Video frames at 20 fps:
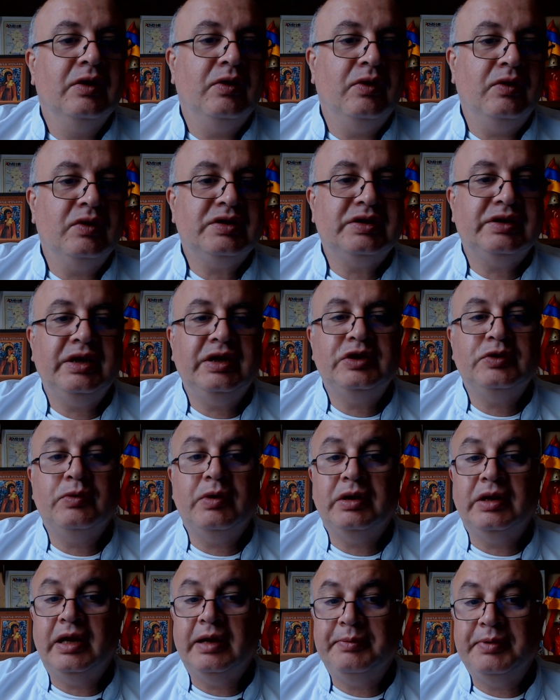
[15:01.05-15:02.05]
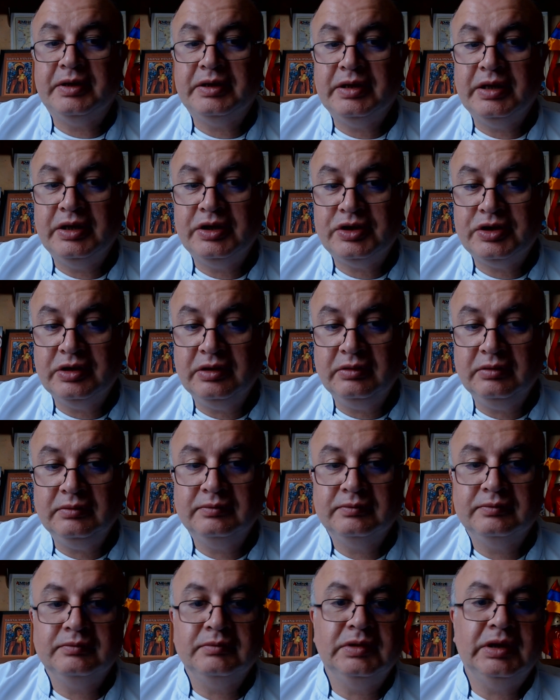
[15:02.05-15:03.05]
or stage 1 hypertension,
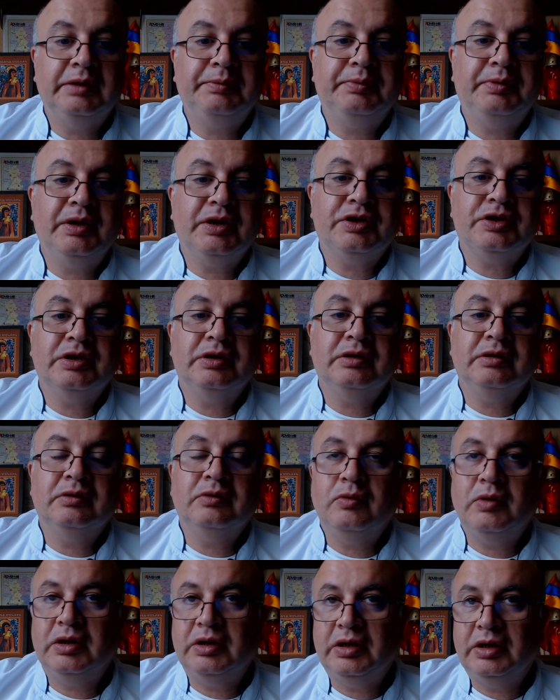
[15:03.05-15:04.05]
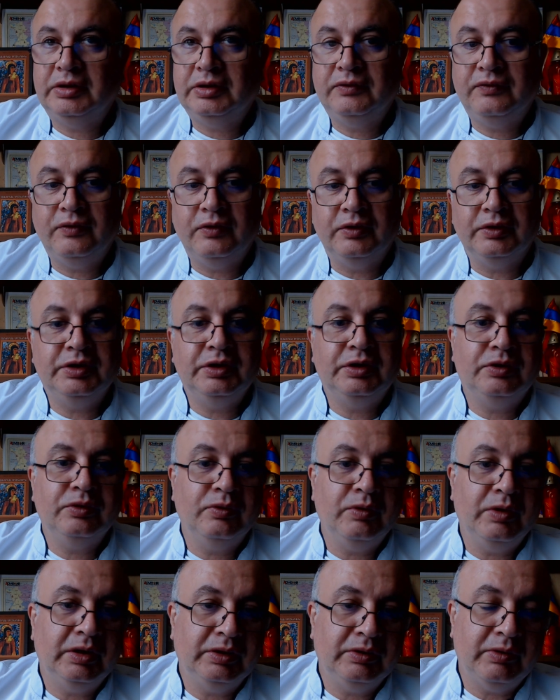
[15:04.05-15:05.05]
blood pressure 140
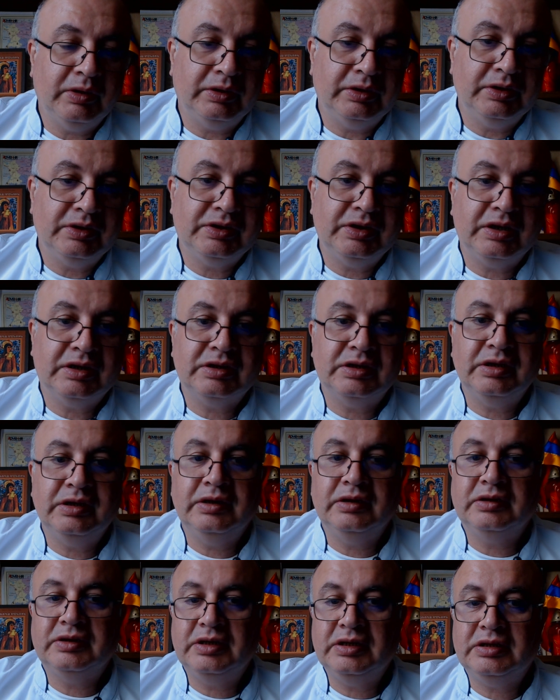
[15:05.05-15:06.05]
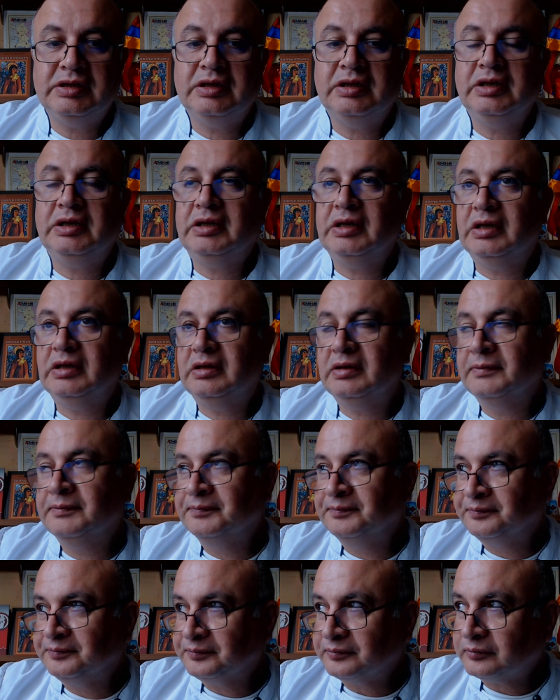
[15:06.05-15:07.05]
to 160 systolic and
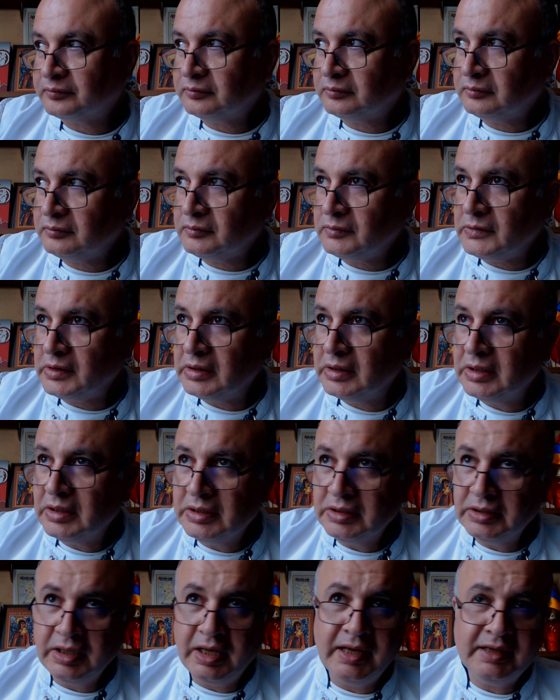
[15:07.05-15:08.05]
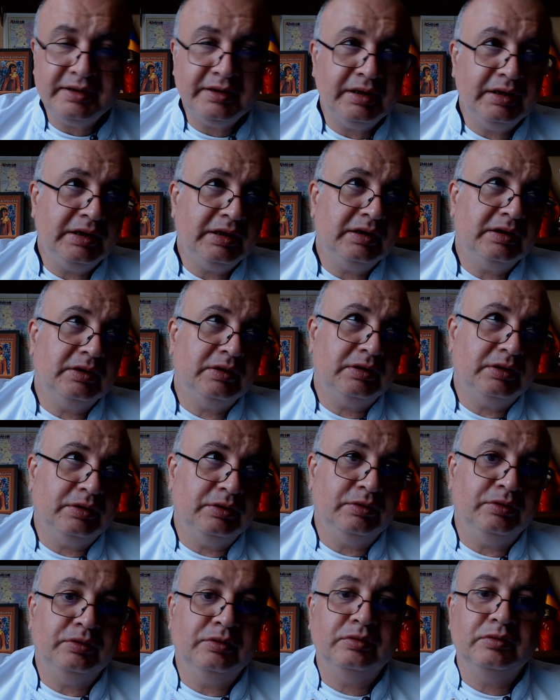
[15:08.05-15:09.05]
diastolic
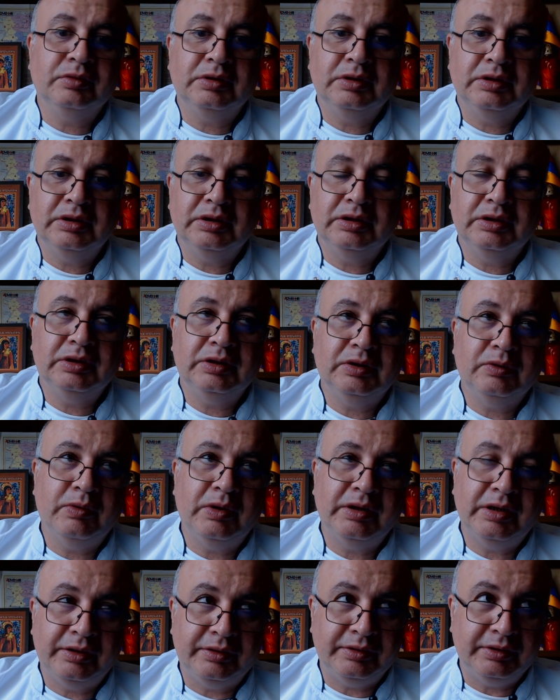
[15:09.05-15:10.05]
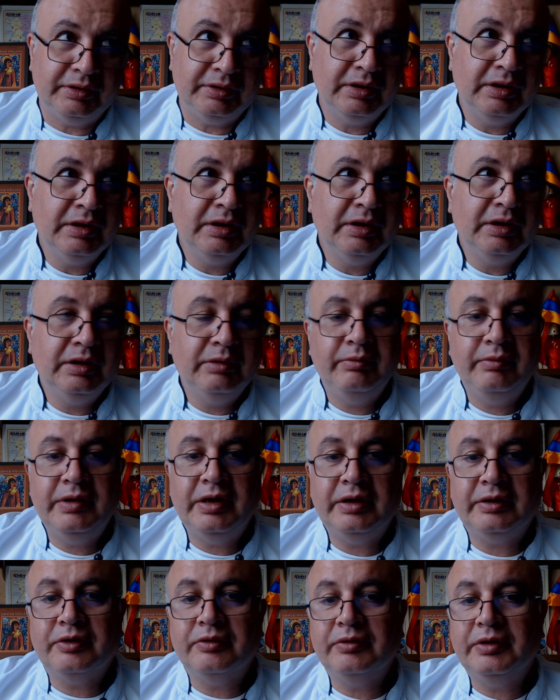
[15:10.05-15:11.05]
to uh, 100
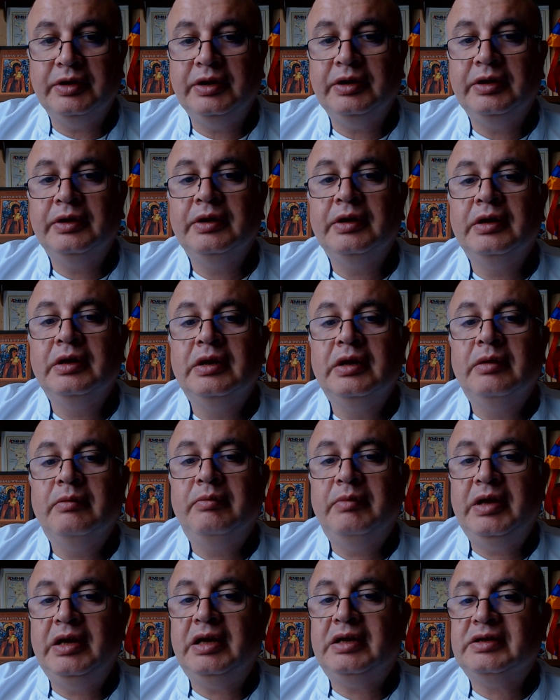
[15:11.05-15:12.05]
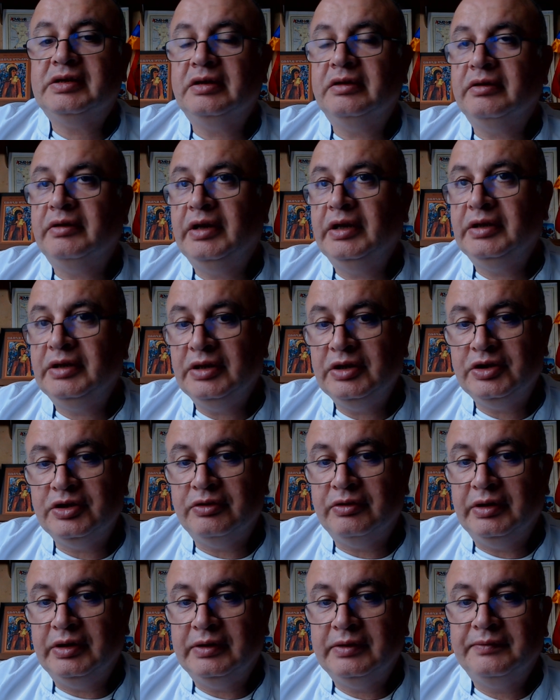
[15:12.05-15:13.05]
mercury may accelerate
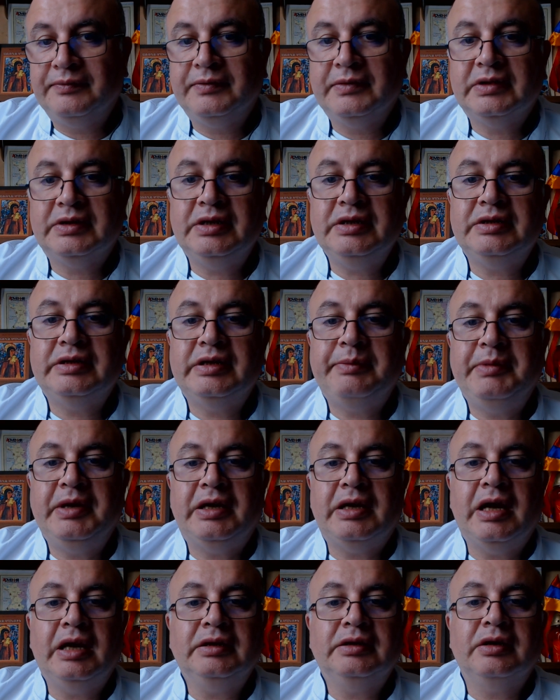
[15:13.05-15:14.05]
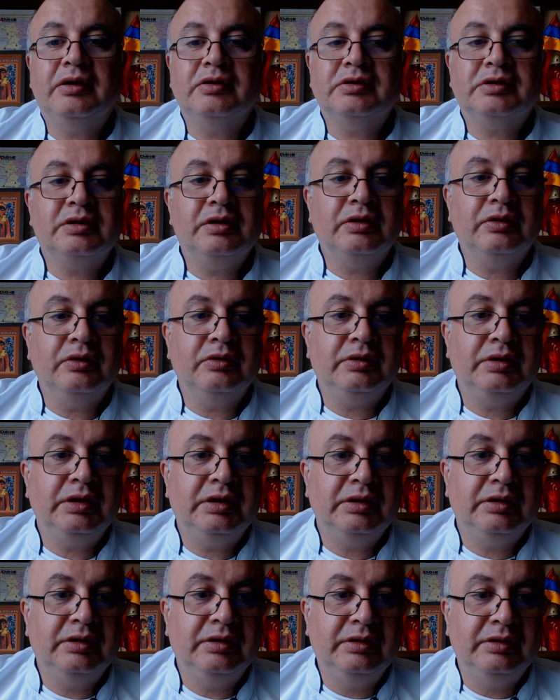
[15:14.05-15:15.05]
injury. Systemic
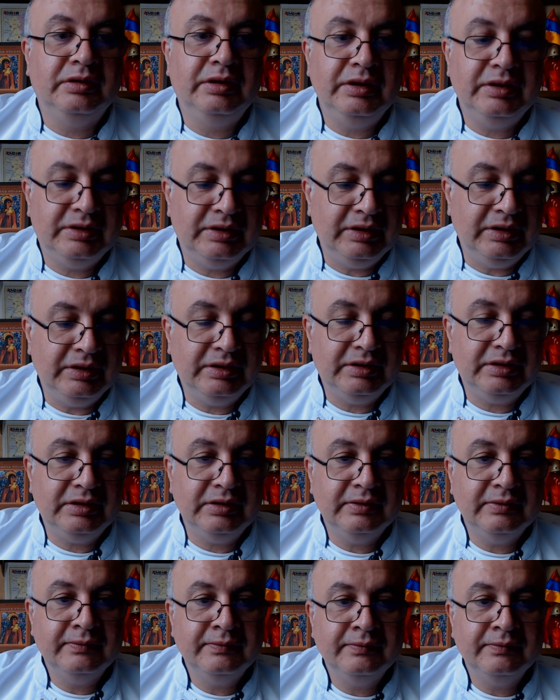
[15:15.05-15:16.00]
atherosclerotic disease,